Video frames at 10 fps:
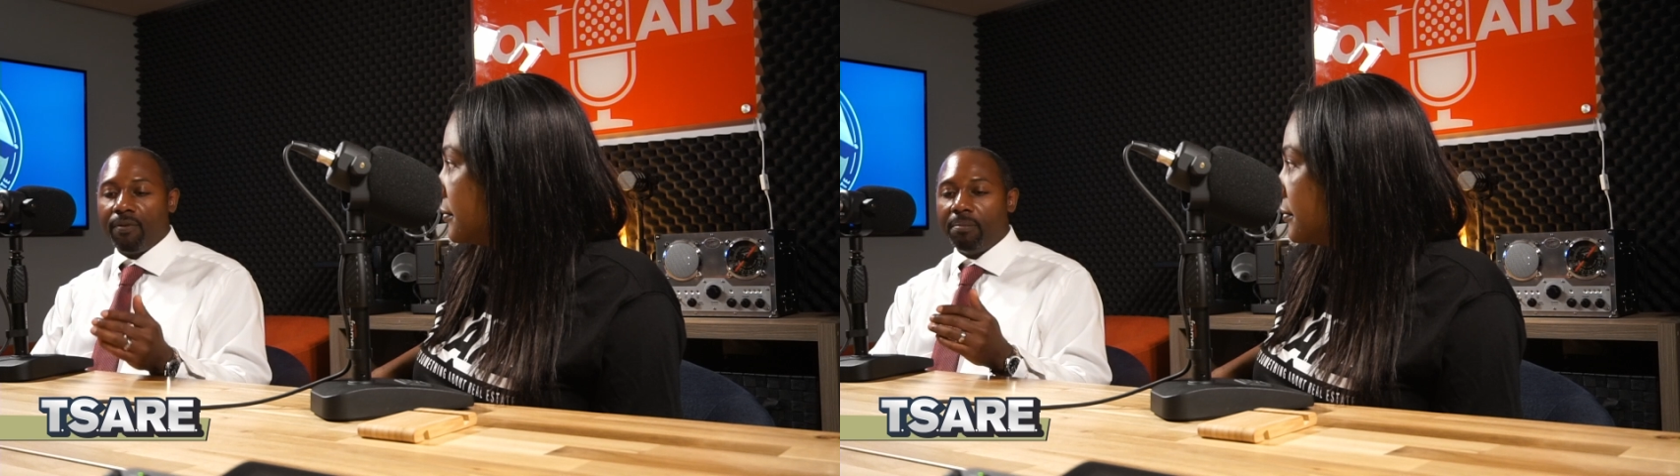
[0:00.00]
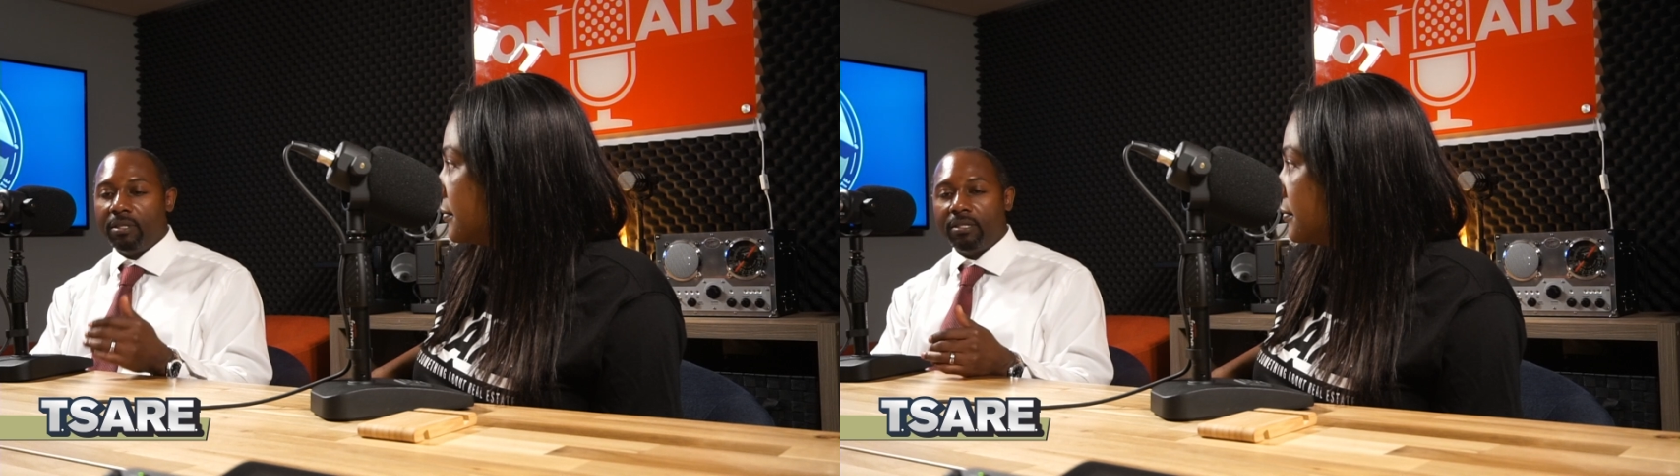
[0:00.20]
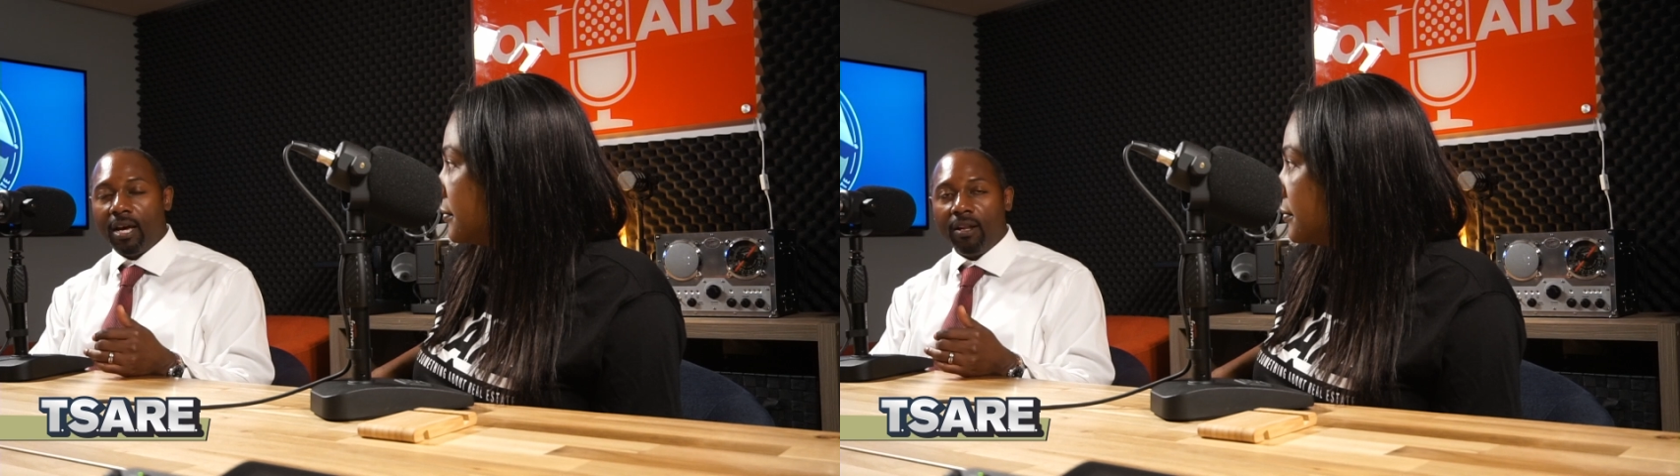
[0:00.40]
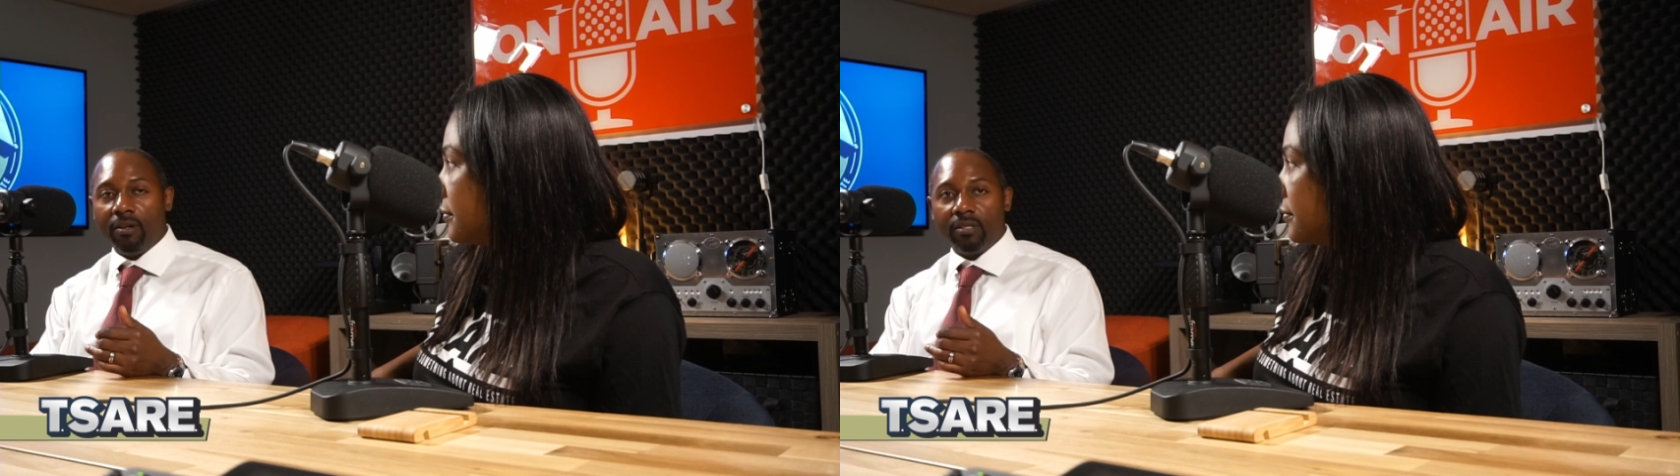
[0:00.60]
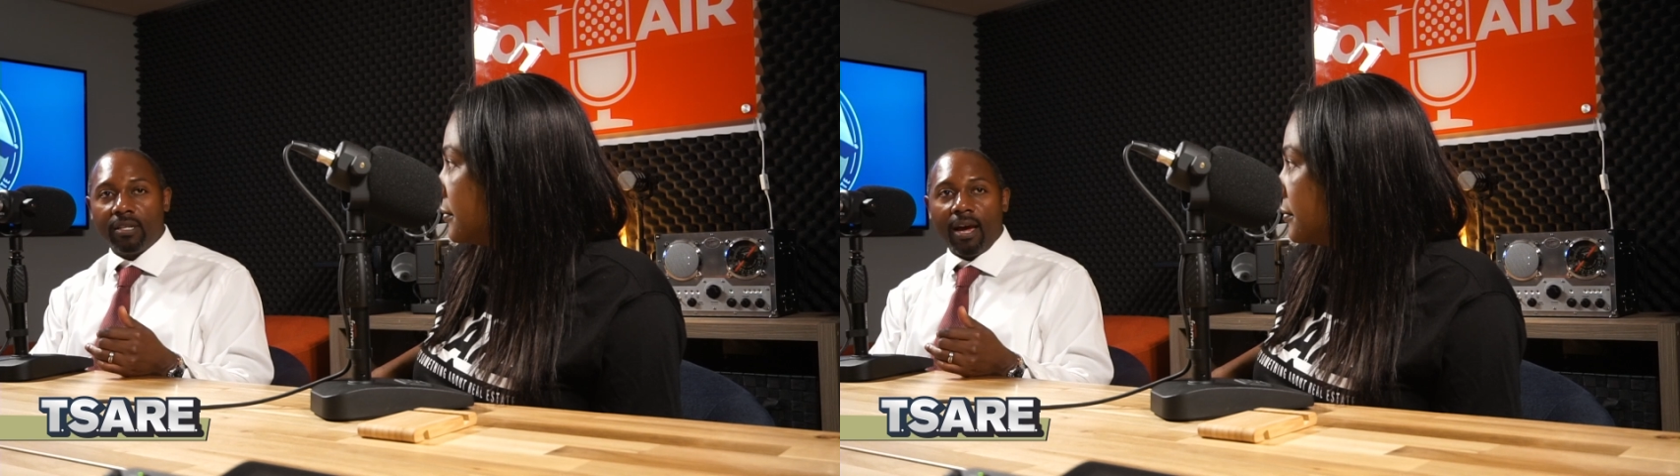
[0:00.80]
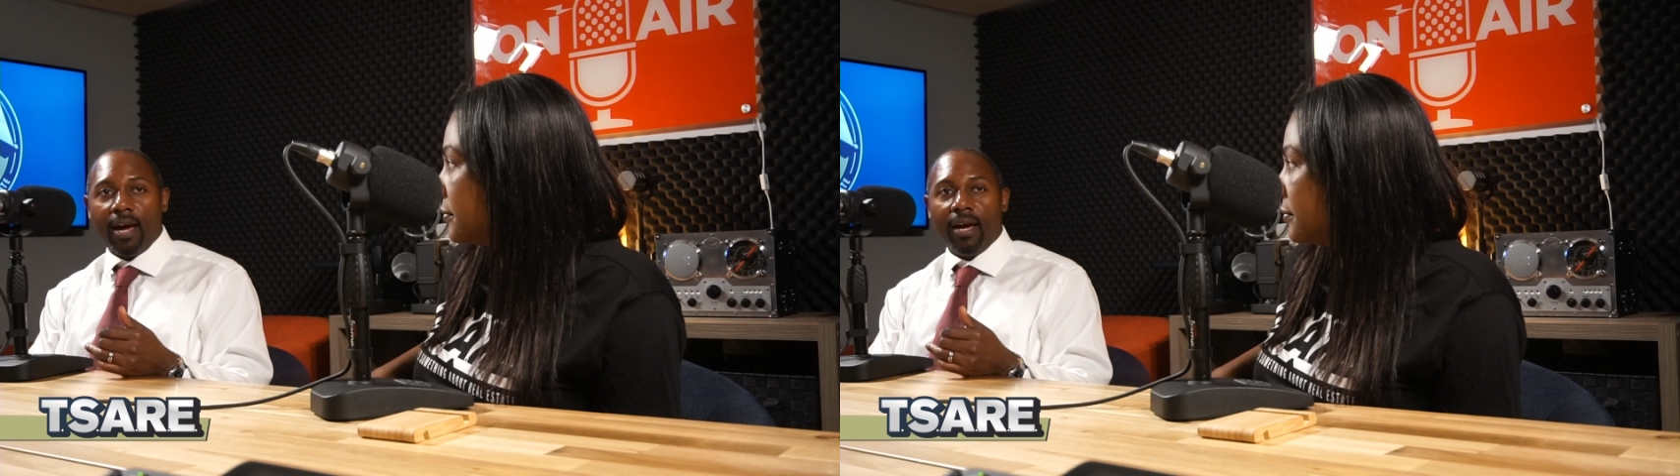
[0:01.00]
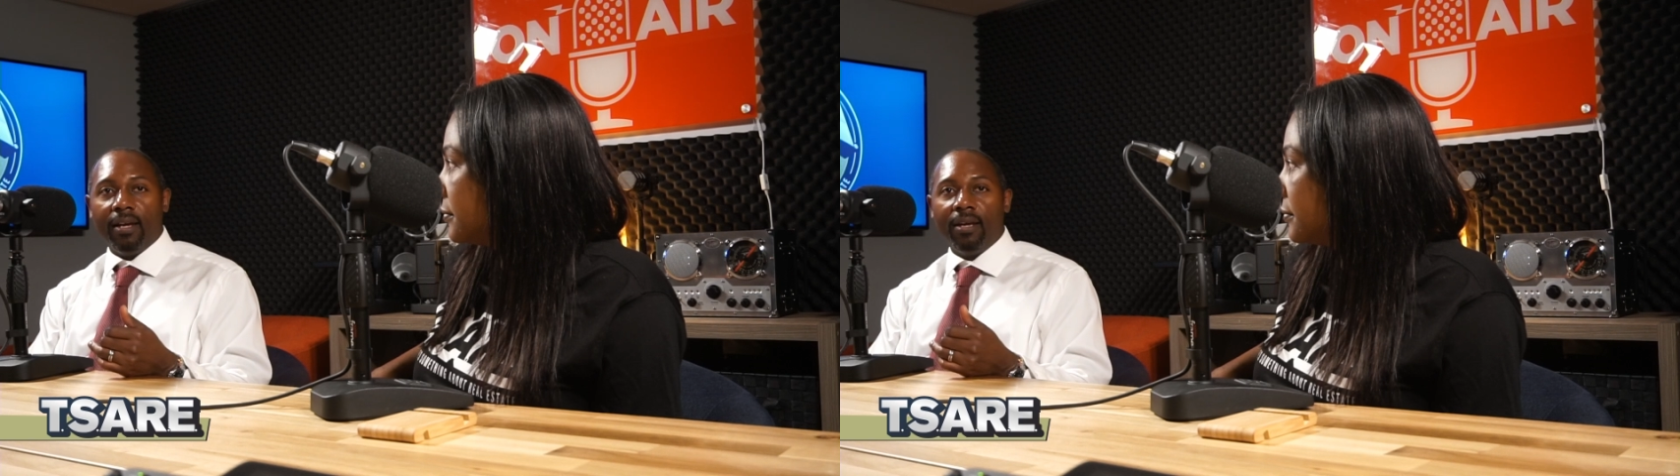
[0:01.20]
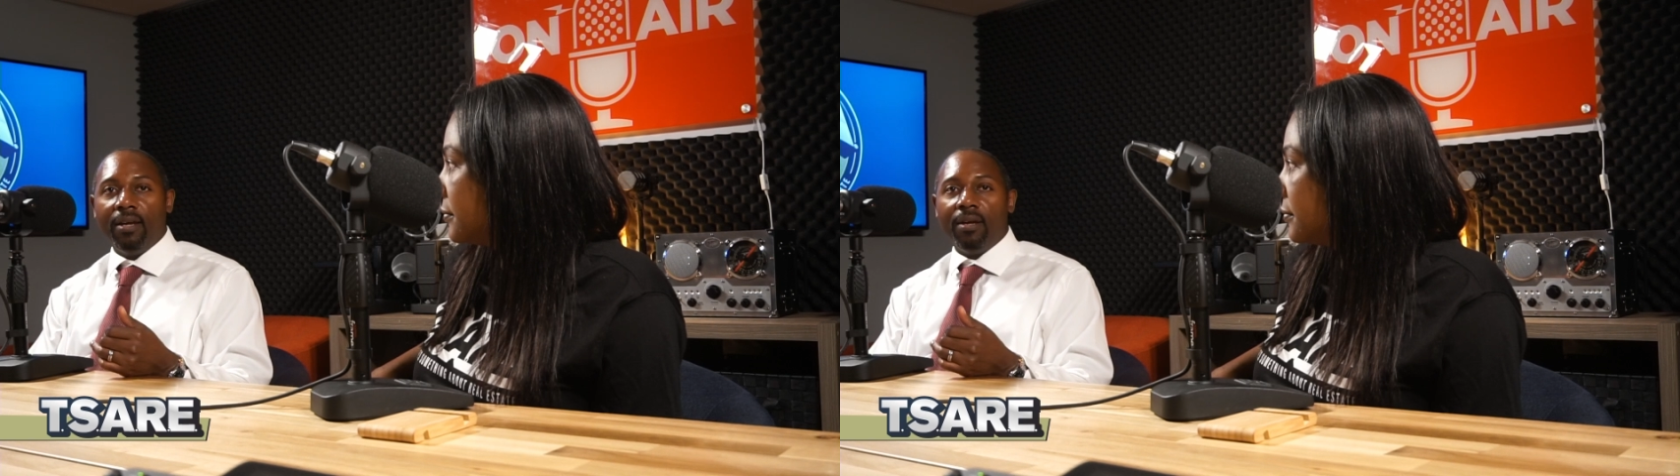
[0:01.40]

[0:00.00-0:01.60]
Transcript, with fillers: from the seller side